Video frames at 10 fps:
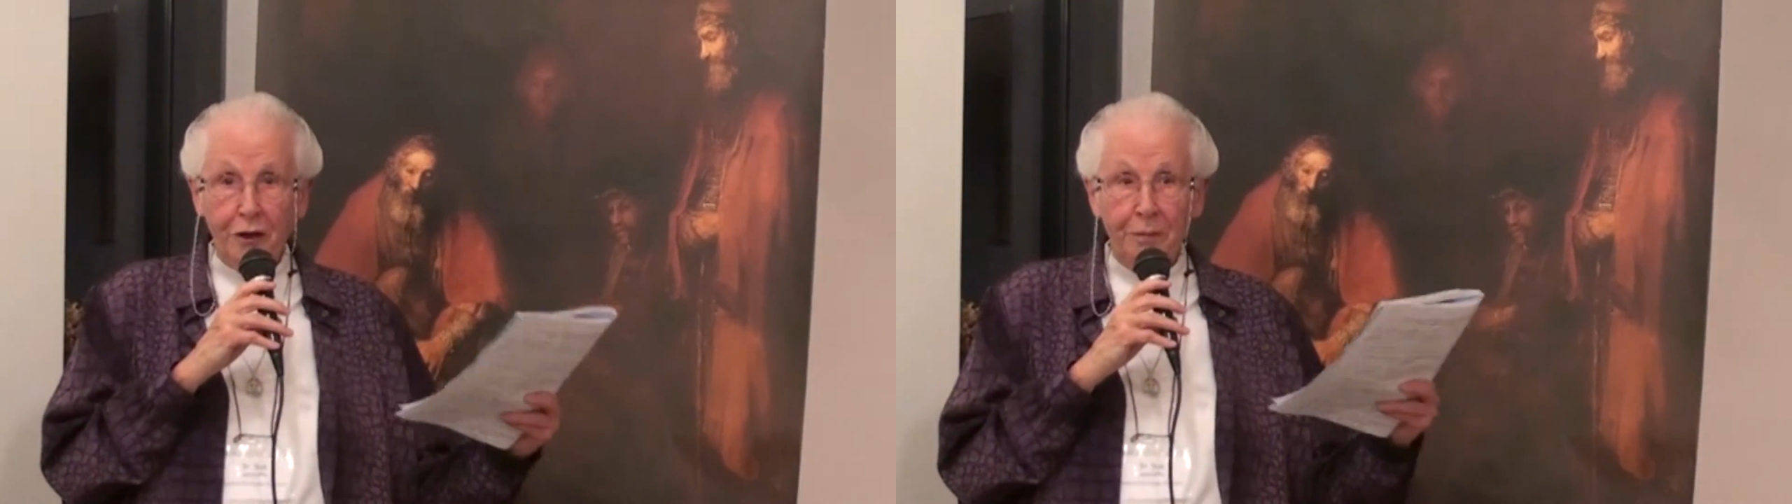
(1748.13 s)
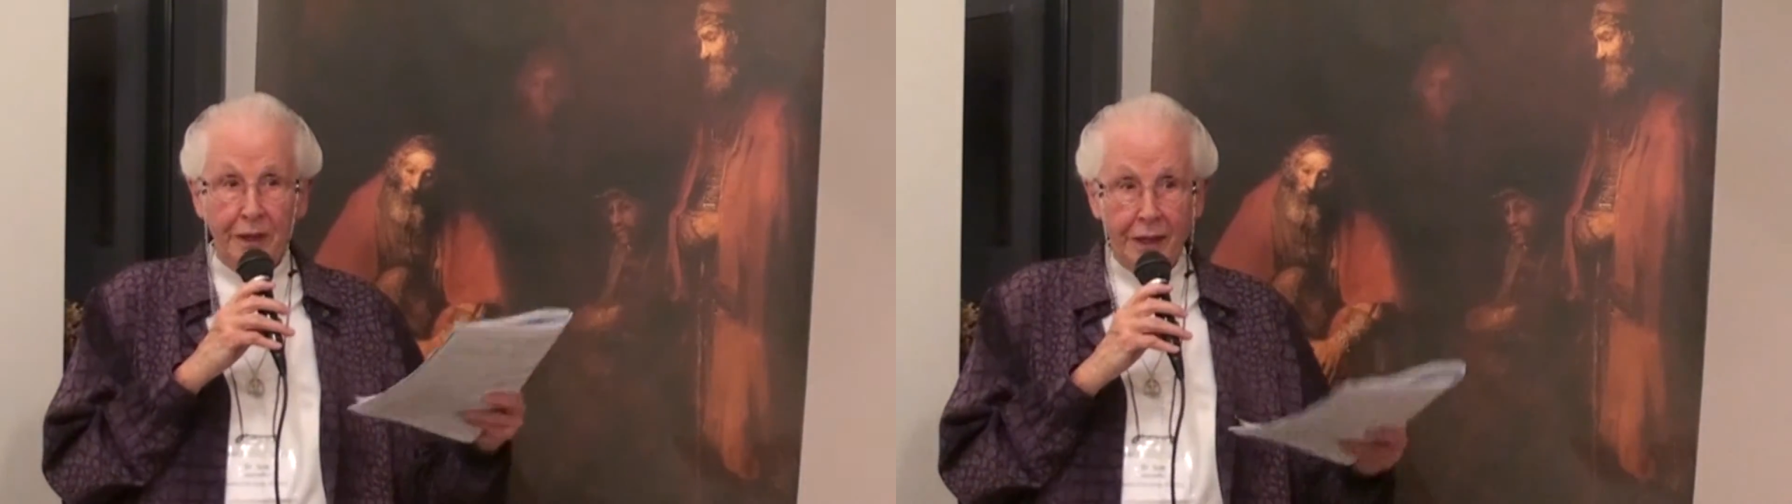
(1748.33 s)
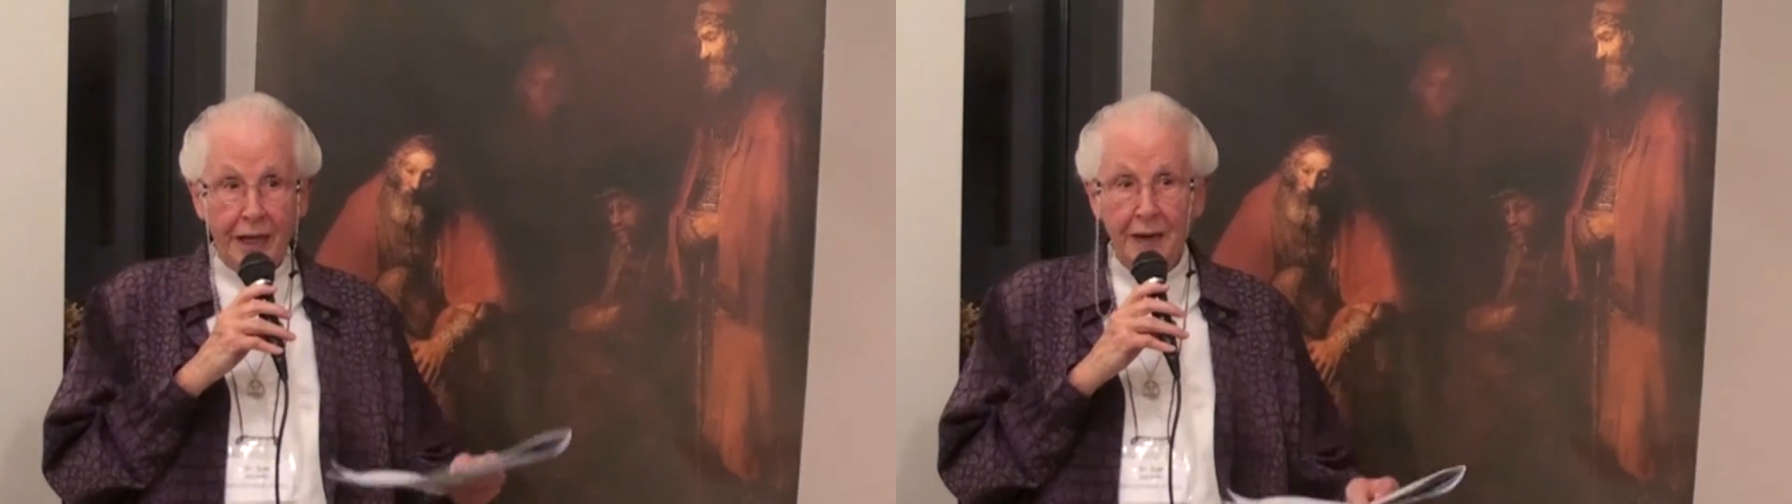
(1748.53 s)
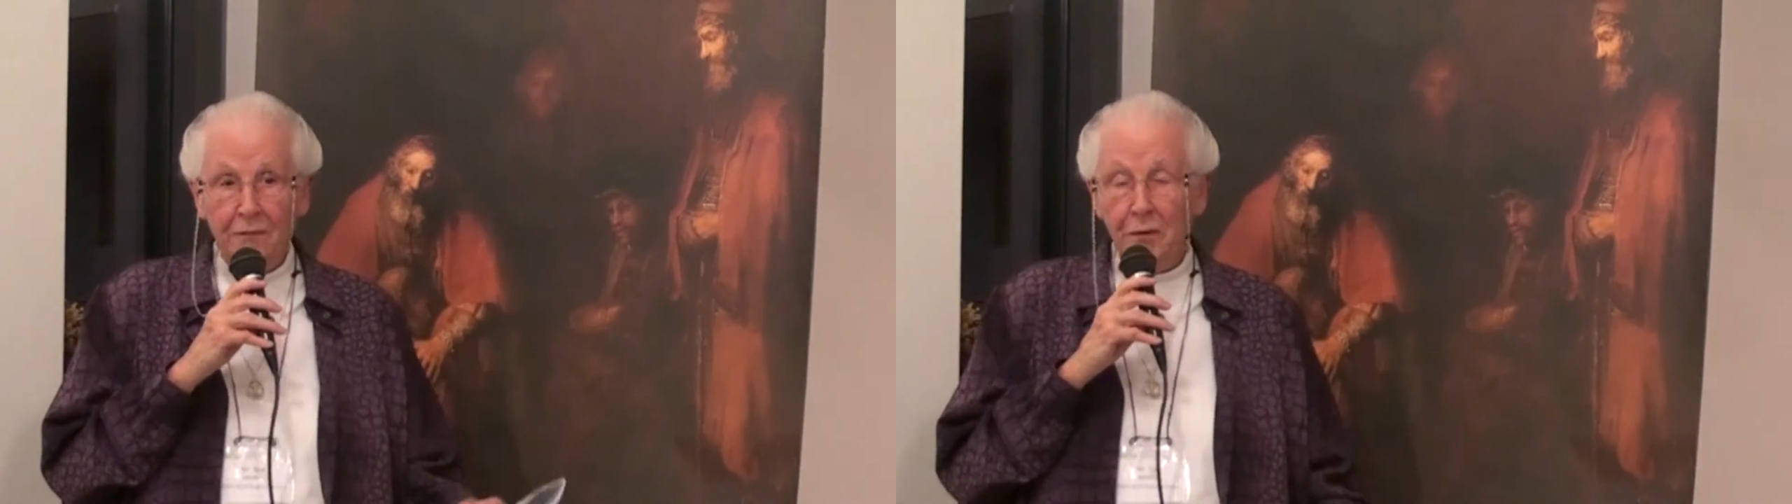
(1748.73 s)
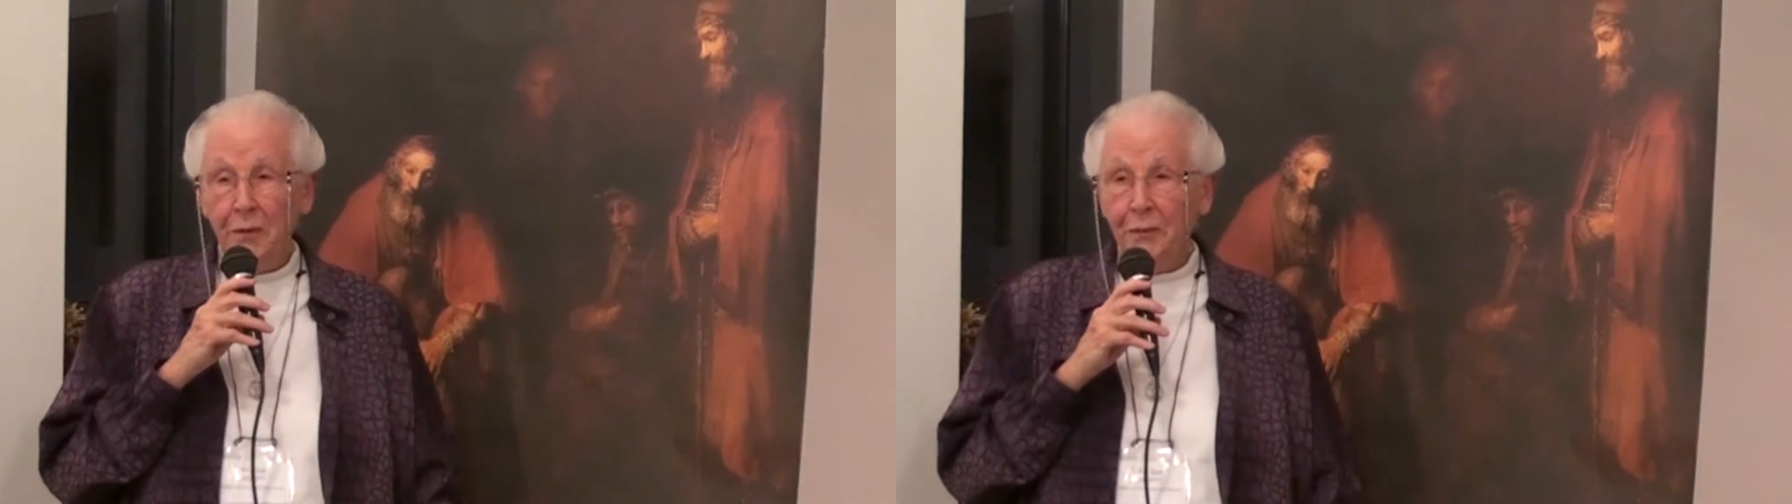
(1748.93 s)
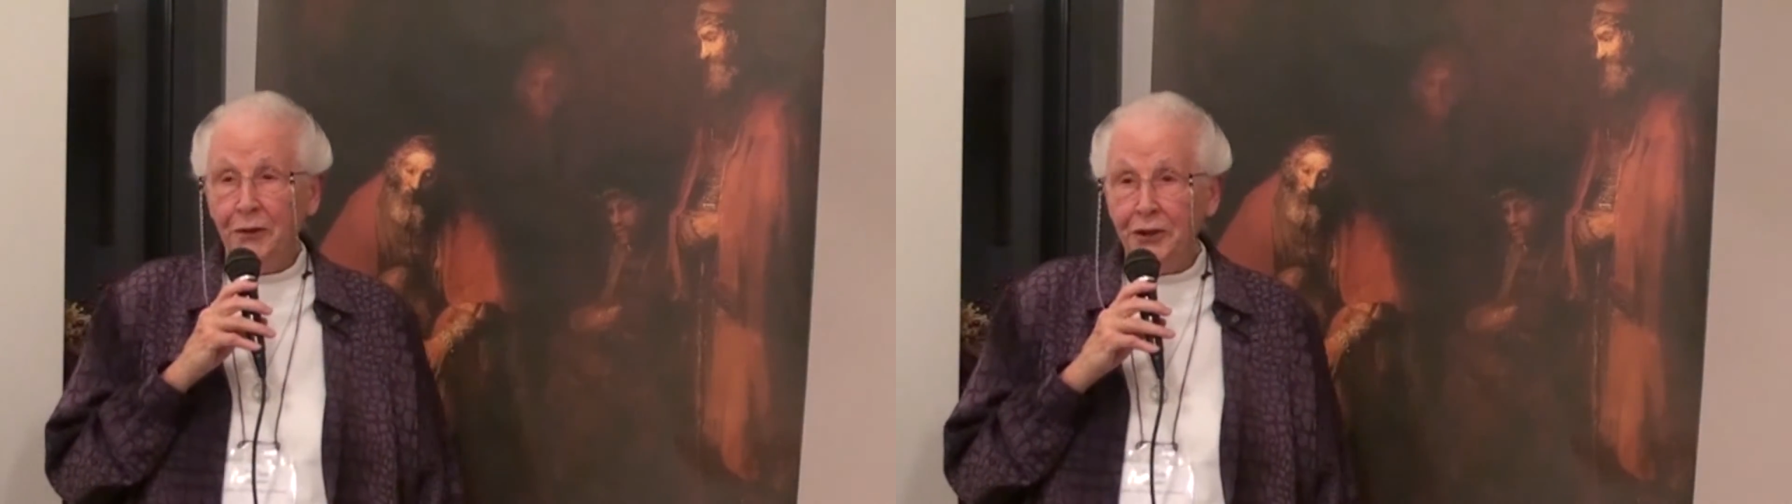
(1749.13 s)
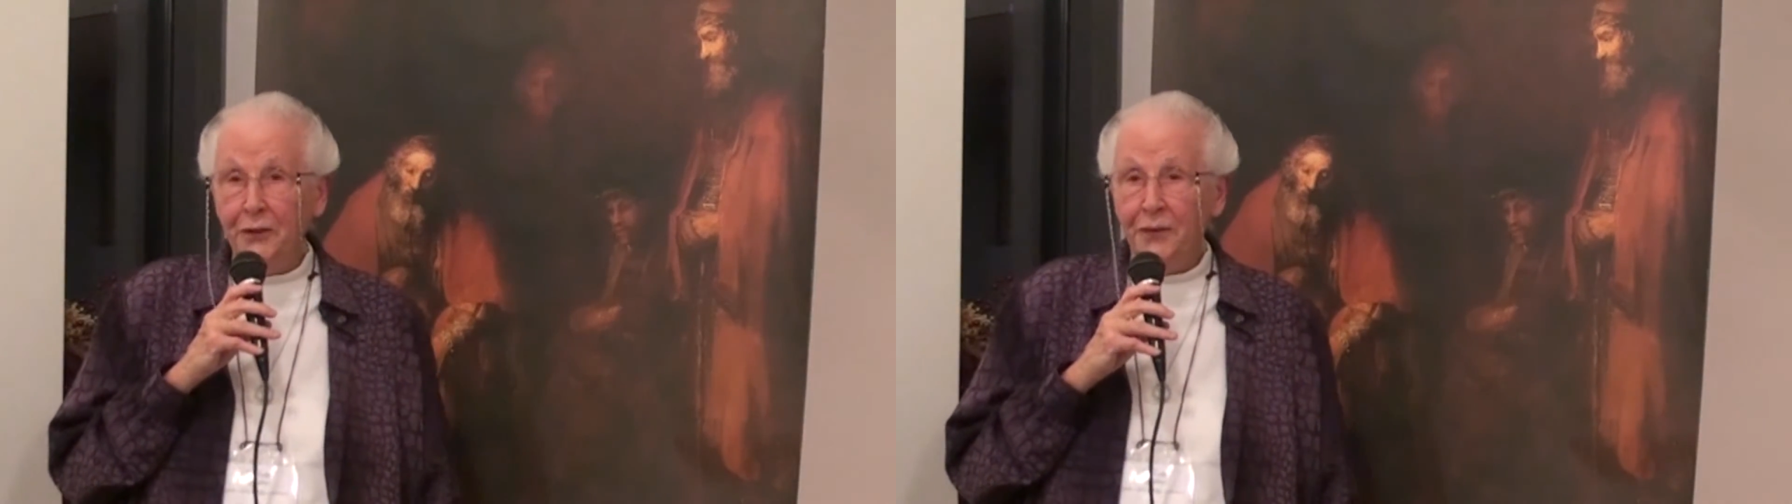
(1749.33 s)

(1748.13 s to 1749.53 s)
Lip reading: but it came from a person